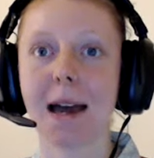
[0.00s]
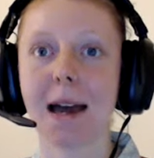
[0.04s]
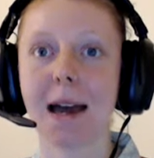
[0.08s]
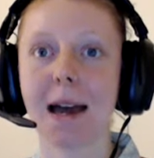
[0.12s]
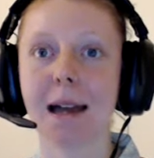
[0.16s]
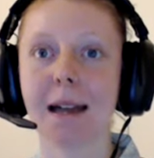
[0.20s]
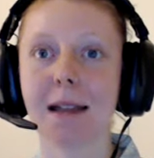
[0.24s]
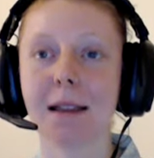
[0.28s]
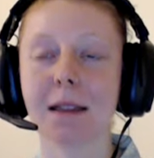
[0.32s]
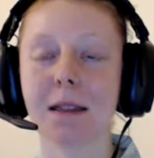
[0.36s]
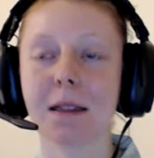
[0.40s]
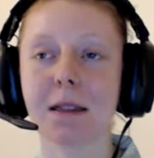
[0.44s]

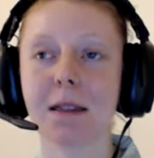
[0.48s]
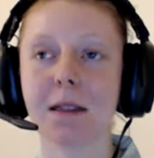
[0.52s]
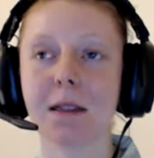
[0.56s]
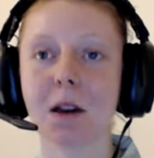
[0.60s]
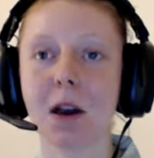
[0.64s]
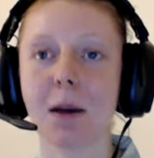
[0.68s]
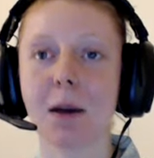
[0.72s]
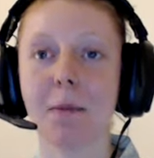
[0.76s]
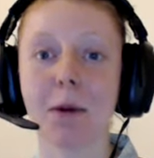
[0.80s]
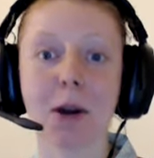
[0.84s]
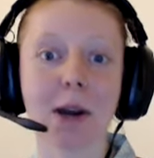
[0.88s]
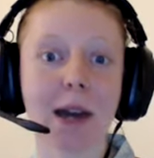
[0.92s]
And
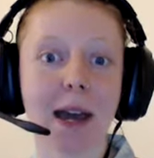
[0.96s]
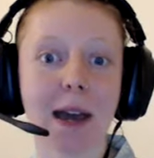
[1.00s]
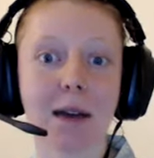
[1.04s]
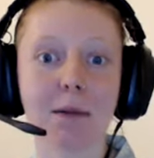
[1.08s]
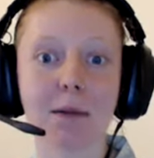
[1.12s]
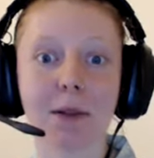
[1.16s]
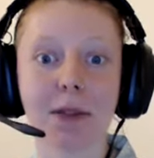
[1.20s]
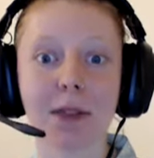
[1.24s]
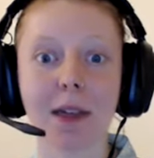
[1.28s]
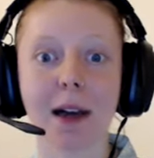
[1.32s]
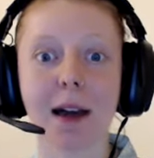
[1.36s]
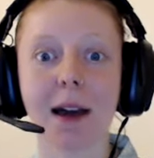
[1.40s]
I'm okay
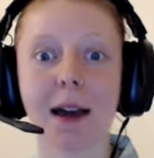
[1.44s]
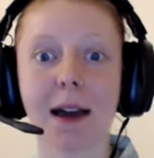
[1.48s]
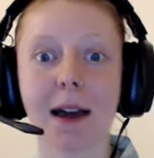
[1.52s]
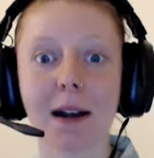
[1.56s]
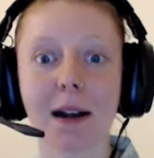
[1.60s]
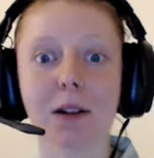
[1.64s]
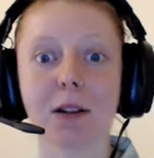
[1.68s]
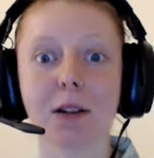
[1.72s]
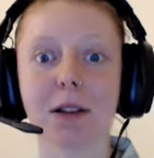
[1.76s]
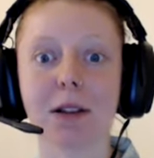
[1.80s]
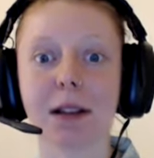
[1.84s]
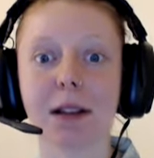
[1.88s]
with that,
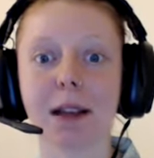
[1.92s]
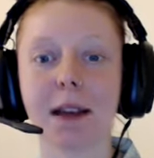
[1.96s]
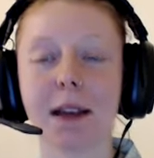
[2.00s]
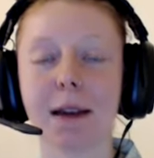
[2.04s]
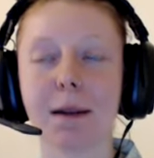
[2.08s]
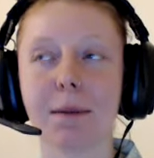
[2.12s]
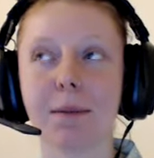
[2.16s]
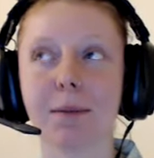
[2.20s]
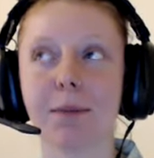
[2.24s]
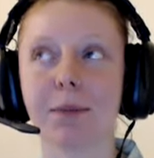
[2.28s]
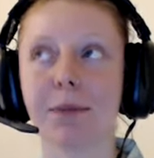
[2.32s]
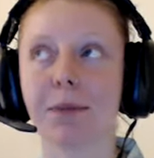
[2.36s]

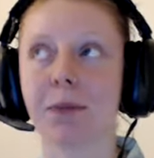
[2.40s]
actually.